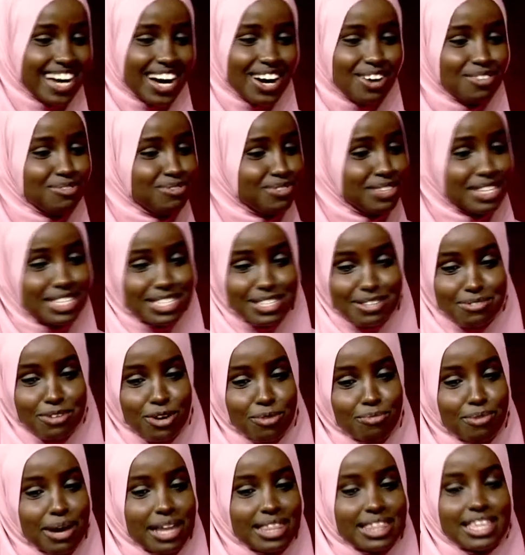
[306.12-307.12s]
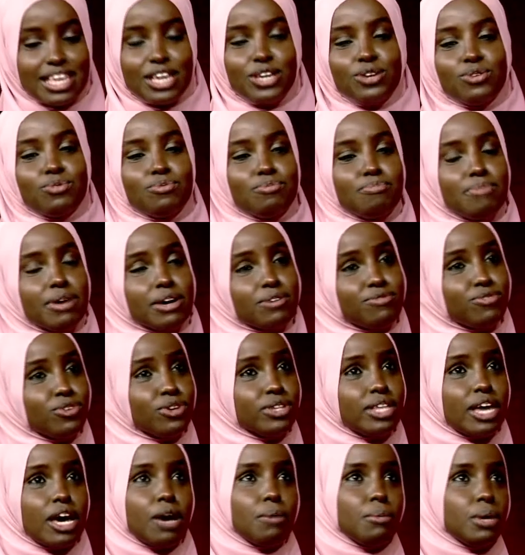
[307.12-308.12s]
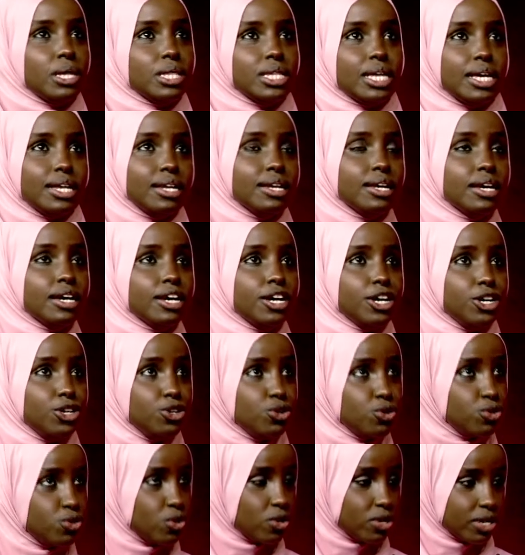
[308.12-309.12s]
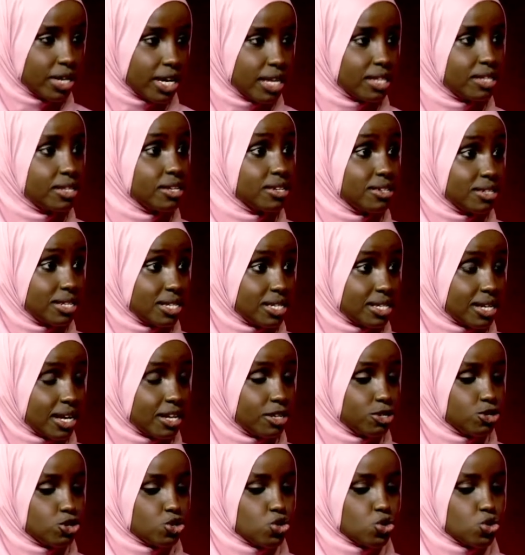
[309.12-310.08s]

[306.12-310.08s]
come, it's uh-huh. your birthday, you make for them and then you don't get the return.